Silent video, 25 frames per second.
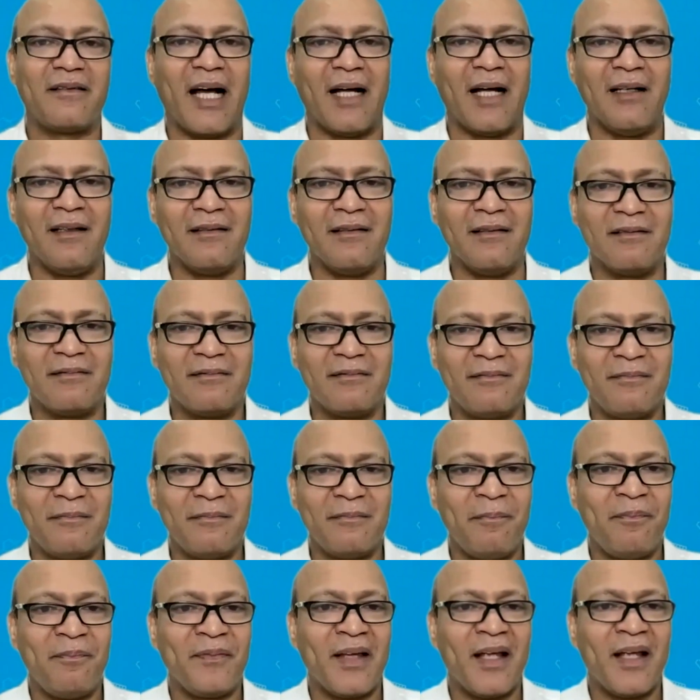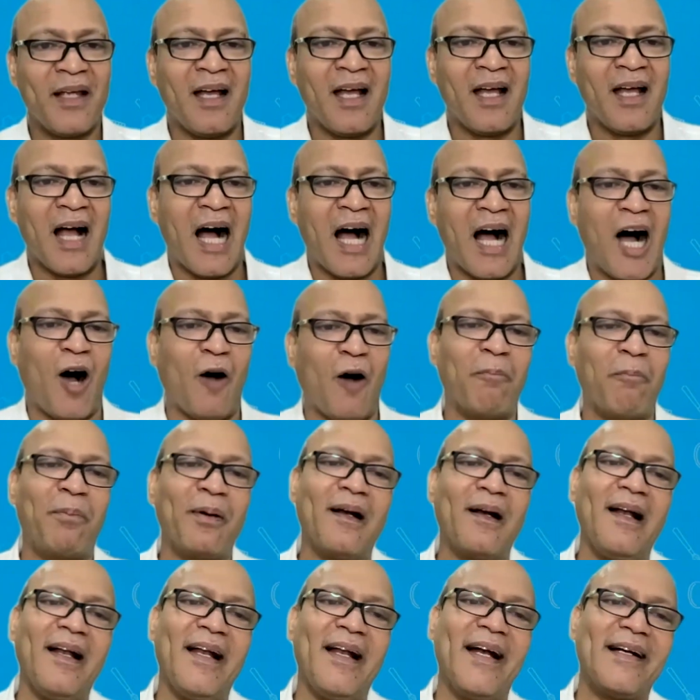Done? How
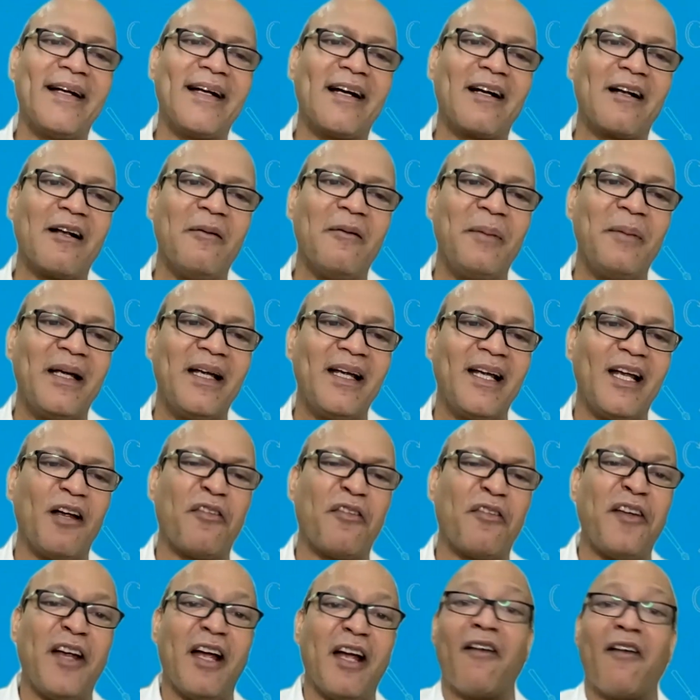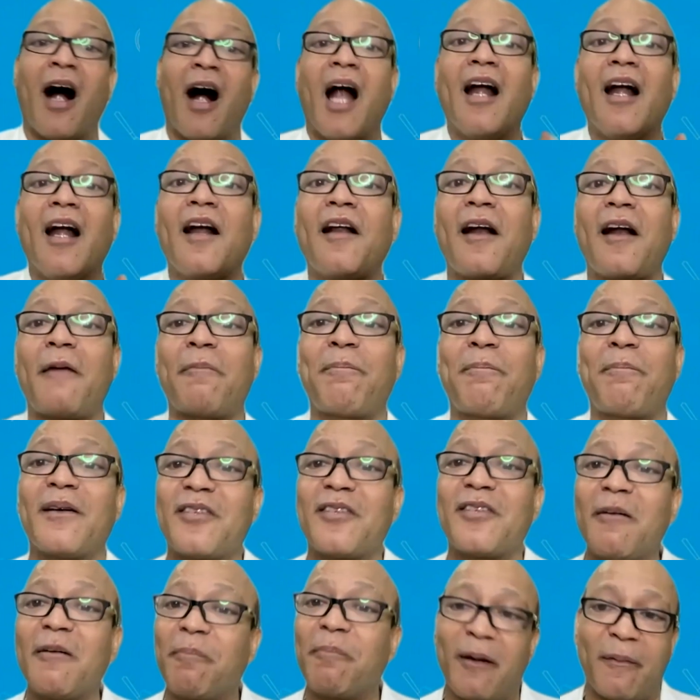brilliant it will be if we have
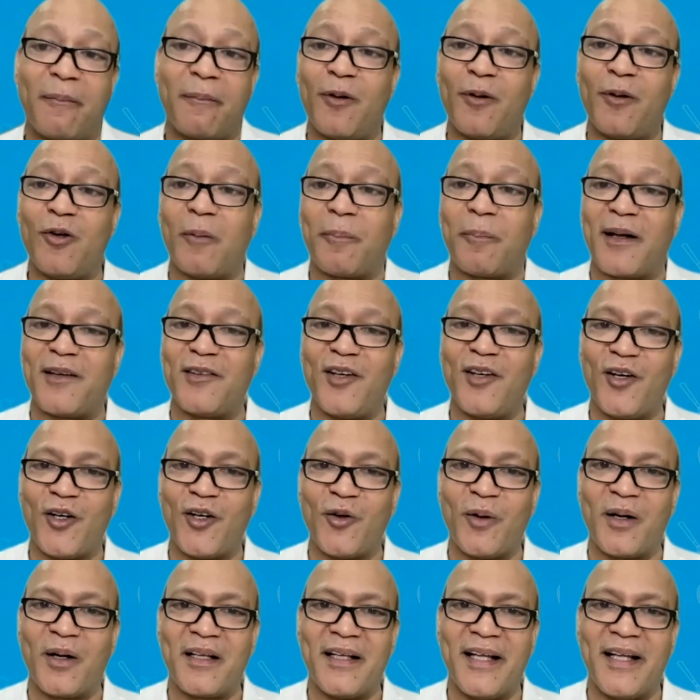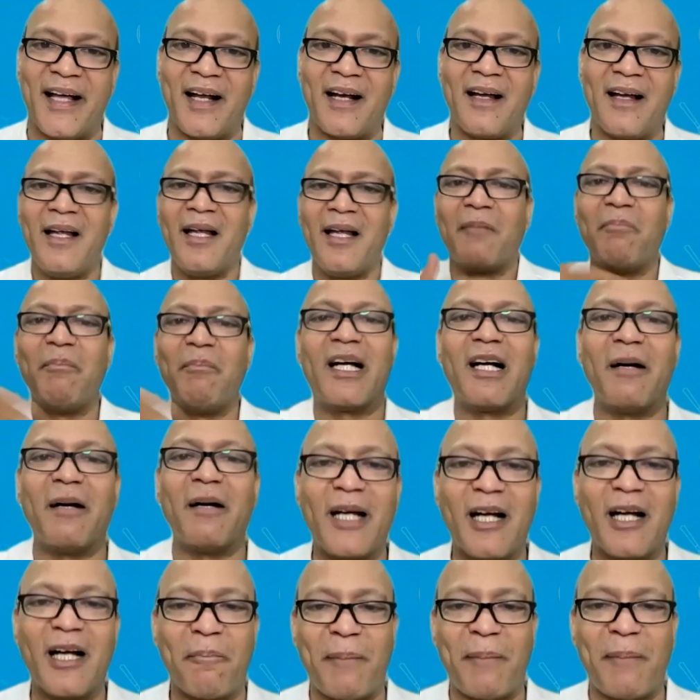100% people who are present over there
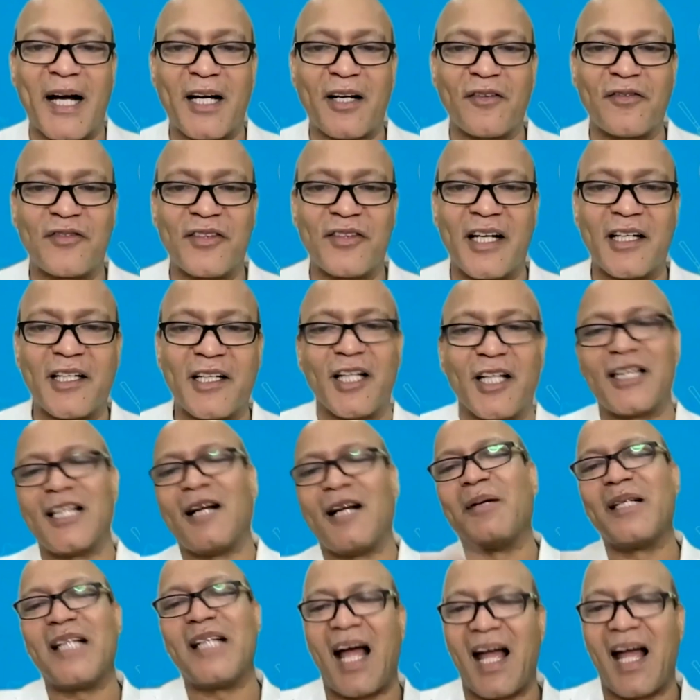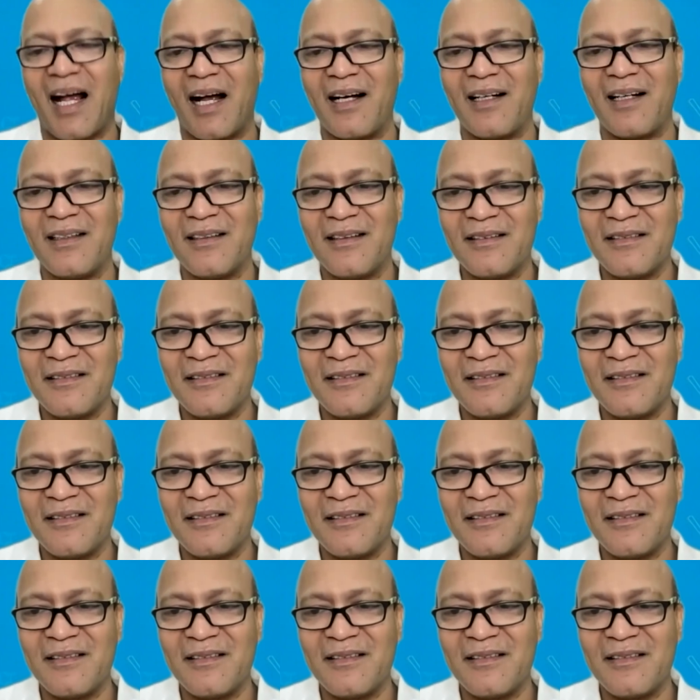becoming a part of that. Kitna maza aayega?